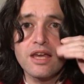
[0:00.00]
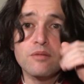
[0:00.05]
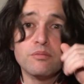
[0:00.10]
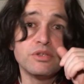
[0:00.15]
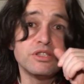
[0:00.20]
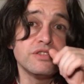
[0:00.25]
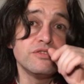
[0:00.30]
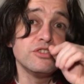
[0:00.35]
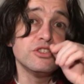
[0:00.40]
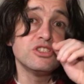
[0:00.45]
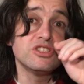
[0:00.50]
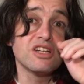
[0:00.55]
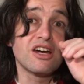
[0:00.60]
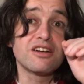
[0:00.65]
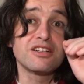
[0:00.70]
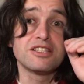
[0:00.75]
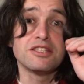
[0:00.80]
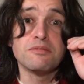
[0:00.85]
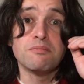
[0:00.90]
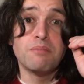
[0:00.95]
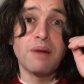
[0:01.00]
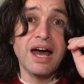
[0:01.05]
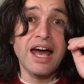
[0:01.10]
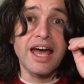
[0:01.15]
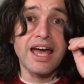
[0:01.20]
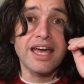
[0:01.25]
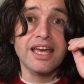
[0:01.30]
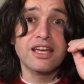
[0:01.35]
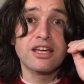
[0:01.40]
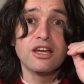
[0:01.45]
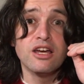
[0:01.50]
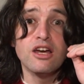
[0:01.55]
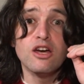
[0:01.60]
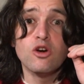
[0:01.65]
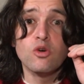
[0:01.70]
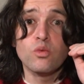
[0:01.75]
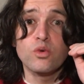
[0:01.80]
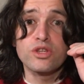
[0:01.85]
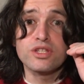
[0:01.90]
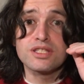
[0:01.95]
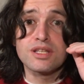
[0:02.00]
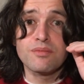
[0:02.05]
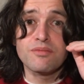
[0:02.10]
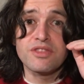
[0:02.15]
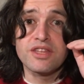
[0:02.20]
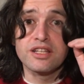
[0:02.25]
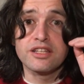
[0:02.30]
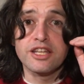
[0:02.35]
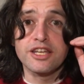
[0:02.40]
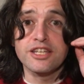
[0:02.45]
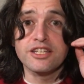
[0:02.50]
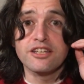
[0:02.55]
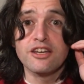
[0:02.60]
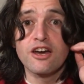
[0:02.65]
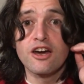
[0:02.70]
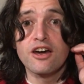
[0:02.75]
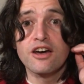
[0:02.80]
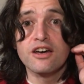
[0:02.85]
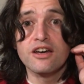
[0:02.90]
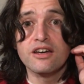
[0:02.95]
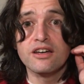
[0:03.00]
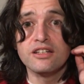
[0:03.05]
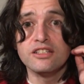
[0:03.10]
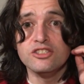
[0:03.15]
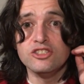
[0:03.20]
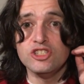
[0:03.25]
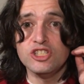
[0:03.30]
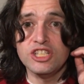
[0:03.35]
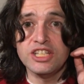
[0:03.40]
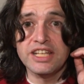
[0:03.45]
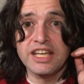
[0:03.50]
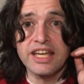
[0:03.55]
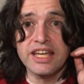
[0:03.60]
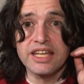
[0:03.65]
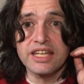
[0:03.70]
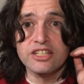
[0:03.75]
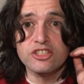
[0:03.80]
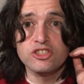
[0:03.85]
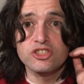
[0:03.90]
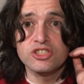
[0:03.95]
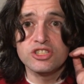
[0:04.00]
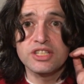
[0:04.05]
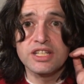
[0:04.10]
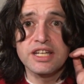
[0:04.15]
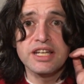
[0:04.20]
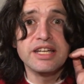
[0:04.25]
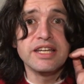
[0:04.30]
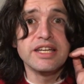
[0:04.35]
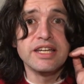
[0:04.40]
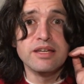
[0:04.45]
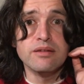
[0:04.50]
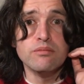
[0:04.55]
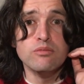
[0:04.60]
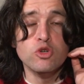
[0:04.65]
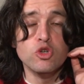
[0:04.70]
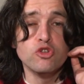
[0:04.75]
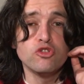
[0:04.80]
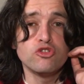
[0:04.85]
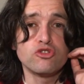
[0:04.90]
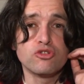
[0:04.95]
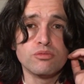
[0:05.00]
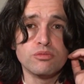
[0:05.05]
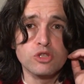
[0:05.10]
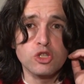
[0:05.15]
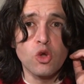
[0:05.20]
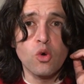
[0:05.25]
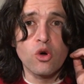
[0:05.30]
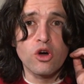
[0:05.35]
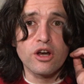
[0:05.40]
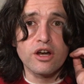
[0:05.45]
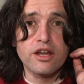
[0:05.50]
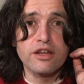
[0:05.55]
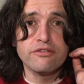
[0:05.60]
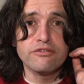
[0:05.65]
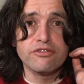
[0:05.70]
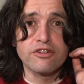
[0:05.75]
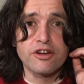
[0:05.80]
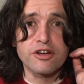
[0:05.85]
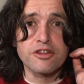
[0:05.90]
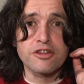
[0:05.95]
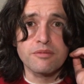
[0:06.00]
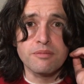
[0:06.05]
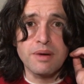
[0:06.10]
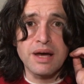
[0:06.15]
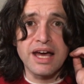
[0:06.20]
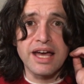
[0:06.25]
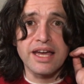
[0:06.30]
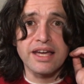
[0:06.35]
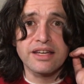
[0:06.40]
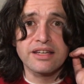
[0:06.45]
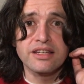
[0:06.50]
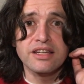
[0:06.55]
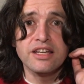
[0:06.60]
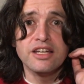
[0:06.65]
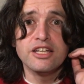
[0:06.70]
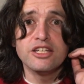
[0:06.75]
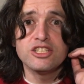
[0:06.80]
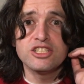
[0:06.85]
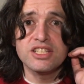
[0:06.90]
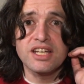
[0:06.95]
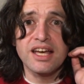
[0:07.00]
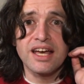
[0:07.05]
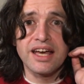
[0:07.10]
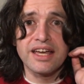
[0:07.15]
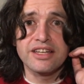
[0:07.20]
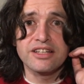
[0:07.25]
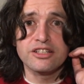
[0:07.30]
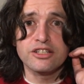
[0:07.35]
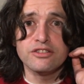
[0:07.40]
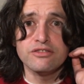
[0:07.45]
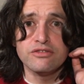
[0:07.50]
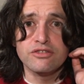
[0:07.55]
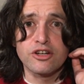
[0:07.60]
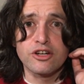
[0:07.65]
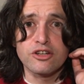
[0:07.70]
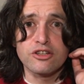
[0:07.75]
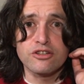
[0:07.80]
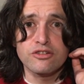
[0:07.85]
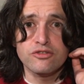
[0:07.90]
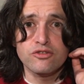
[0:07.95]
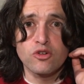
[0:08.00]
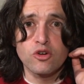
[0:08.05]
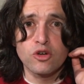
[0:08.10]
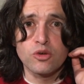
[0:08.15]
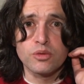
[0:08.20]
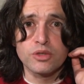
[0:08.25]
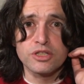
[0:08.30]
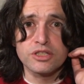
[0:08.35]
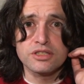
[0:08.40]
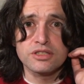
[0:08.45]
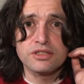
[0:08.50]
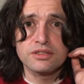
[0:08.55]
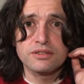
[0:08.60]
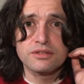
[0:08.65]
But if you start at the back with something like GH, it moves from lower and further back to higher and further forward.